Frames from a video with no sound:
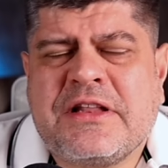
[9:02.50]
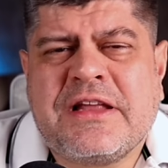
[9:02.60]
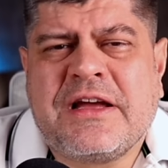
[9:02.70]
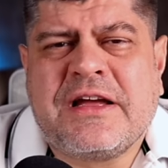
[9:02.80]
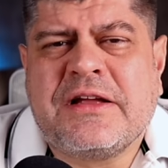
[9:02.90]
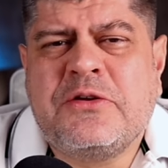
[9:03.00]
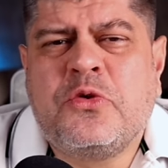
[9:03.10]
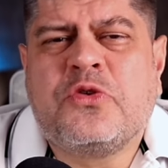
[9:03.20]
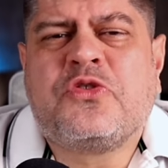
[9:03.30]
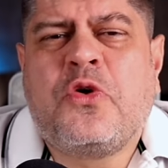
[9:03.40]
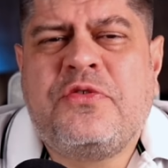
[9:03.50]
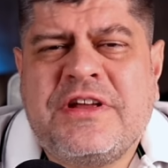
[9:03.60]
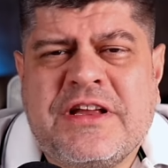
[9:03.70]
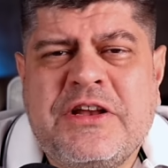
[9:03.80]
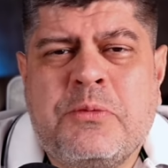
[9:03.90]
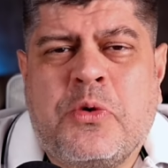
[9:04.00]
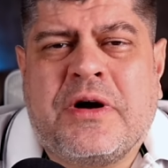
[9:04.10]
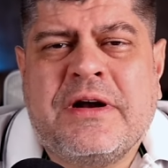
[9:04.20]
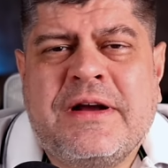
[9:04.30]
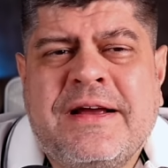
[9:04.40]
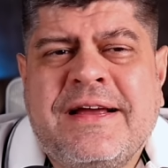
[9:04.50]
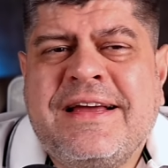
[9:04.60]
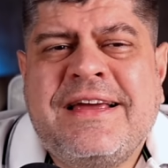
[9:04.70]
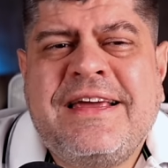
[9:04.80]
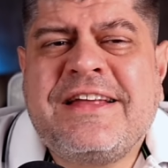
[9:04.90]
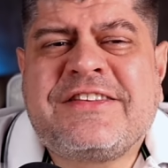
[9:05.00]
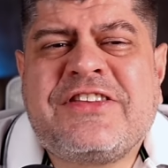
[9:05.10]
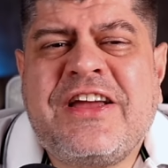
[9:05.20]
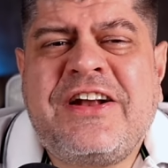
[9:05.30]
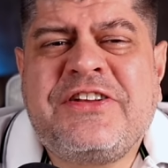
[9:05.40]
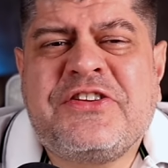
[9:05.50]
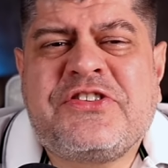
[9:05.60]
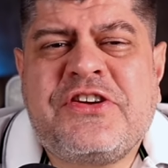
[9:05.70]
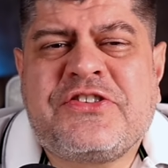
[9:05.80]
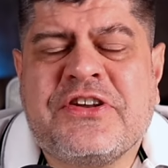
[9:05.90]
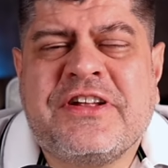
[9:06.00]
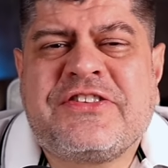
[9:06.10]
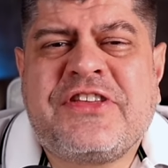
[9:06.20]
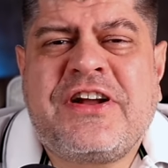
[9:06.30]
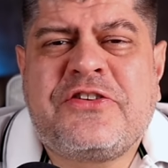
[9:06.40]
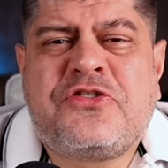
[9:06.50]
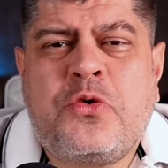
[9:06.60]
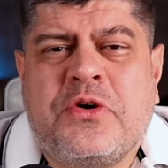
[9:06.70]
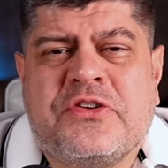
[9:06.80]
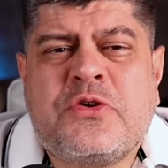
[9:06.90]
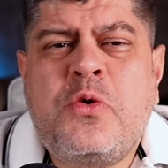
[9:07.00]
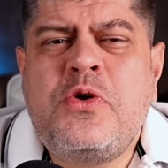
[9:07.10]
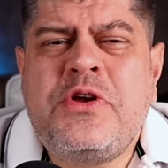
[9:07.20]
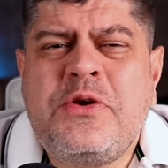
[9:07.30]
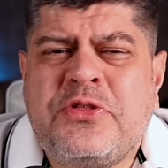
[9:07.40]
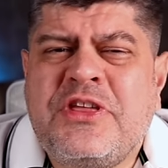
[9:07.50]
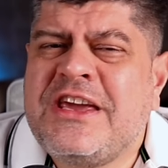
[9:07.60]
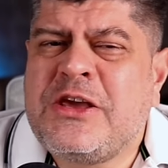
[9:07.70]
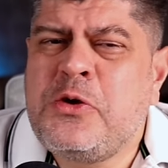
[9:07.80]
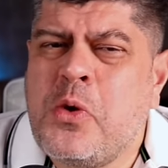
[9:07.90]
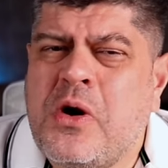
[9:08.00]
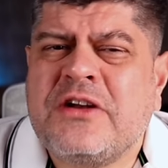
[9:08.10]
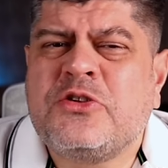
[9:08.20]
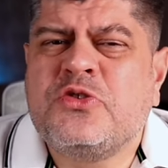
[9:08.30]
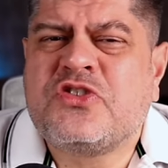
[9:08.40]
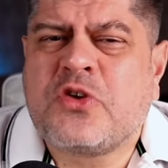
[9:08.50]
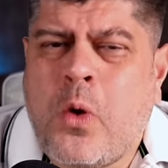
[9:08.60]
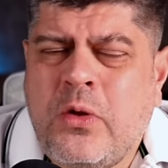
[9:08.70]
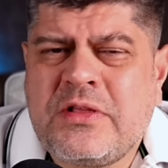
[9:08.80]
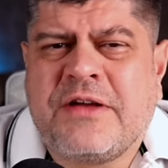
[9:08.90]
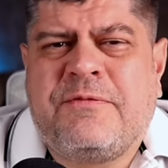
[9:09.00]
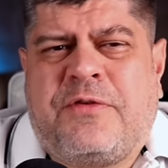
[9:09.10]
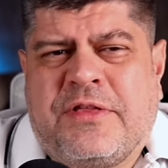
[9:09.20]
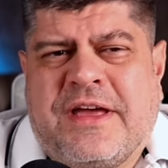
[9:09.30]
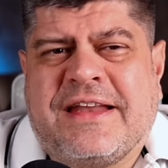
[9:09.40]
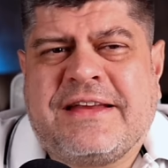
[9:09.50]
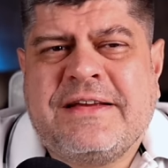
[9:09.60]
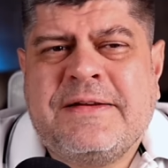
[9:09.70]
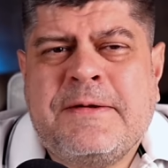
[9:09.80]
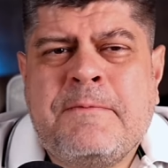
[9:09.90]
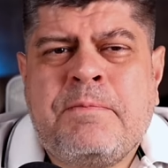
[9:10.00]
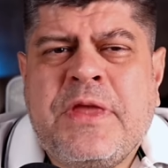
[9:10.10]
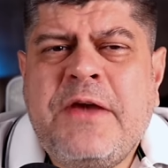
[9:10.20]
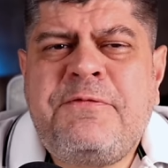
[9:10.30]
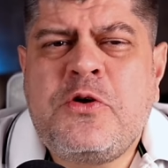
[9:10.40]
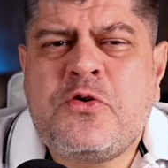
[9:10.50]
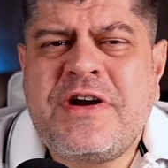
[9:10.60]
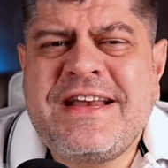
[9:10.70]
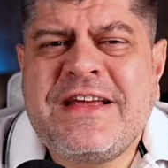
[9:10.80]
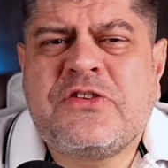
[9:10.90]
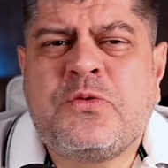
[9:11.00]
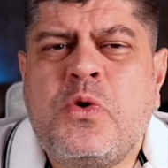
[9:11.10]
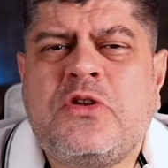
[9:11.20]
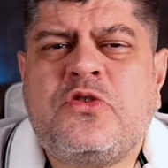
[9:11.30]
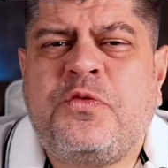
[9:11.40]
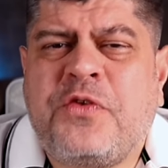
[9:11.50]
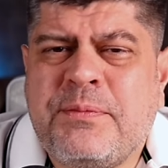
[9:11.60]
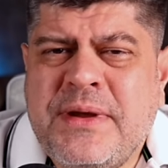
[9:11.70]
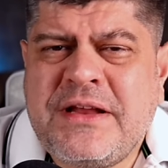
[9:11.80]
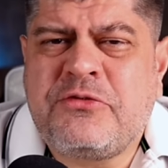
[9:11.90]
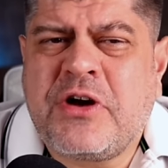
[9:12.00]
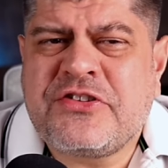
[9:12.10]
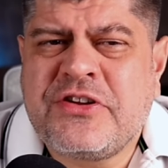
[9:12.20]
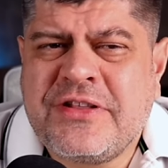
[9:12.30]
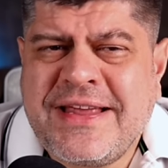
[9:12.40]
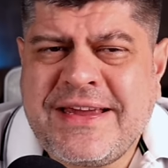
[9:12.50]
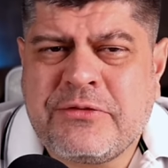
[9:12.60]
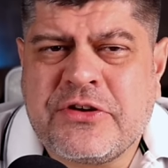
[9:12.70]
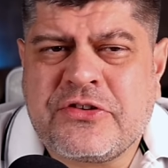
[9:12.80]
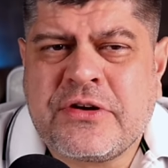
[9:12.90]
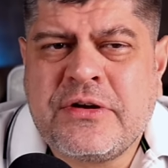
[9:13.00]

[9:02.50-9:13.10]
no Soviet anymore. It's their decision, it's their choice. Who do you think you are to scold them for that? If Ukrainians want to forbid Russian language,